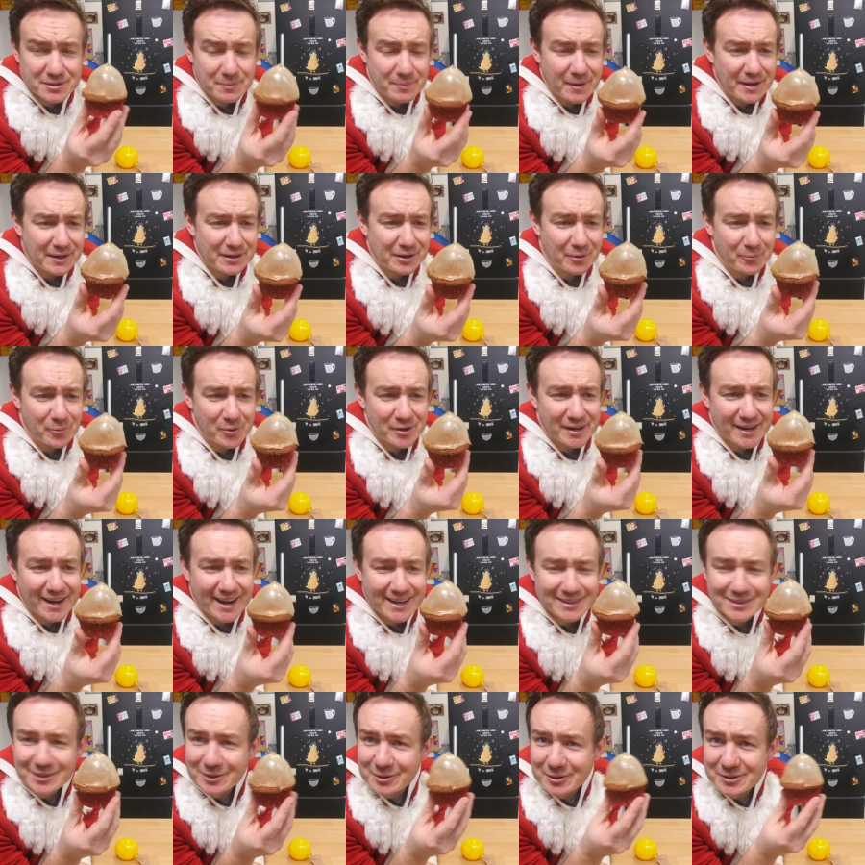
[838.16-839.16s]
the backup one I
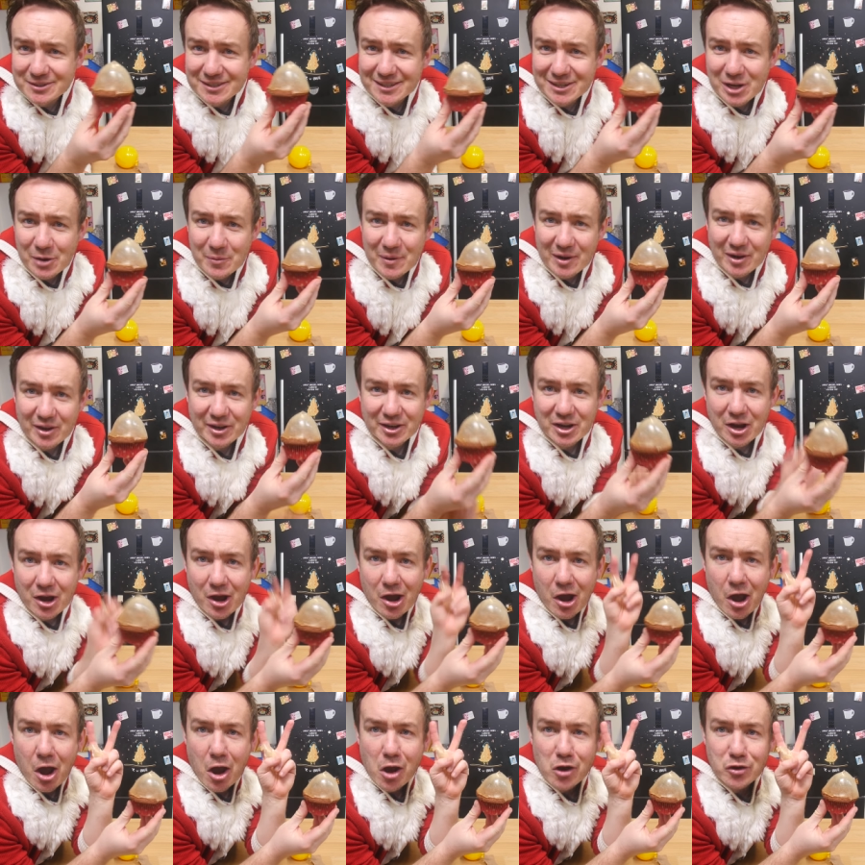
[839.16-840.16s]
had that looks a little bit like
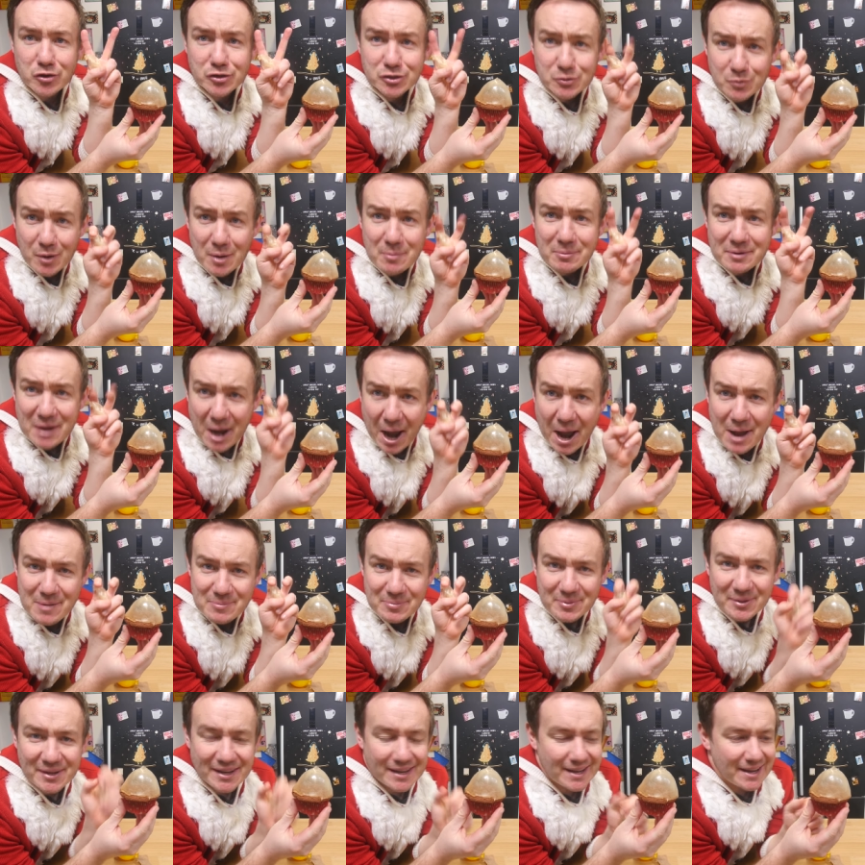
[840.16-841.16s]
a swim
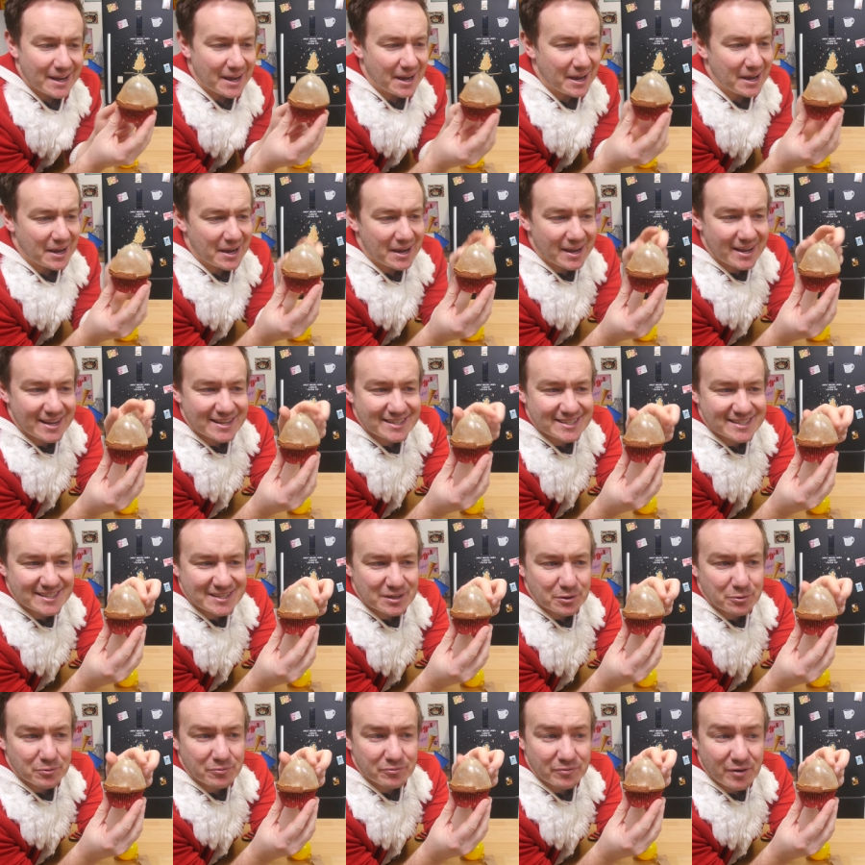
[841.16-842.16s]
cap uh, is
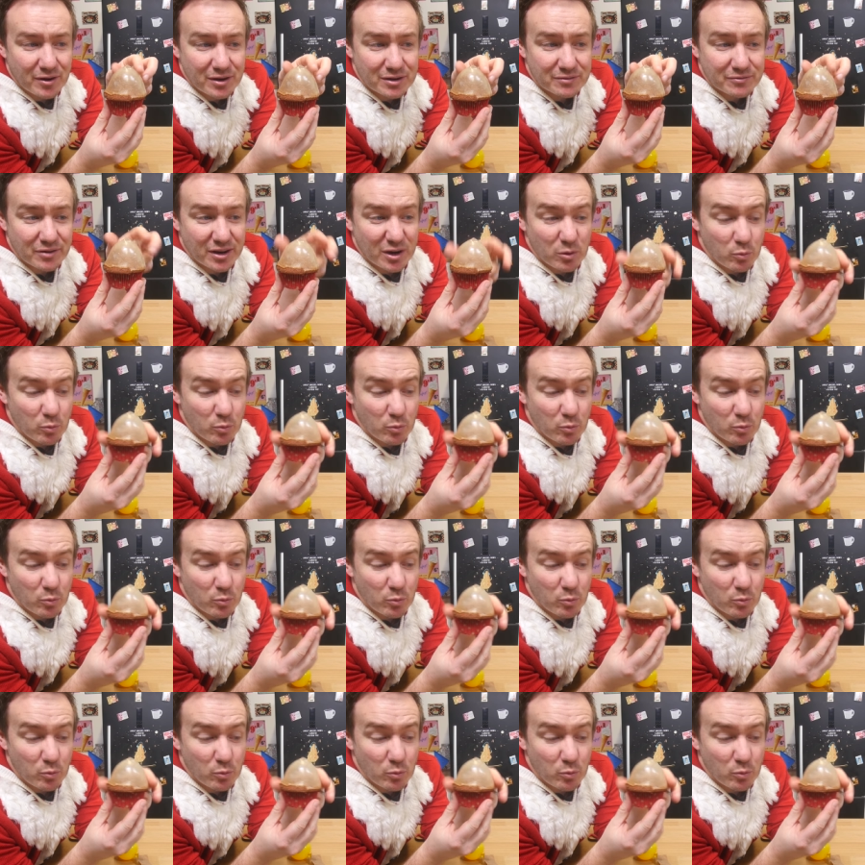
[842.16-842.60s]
still very, very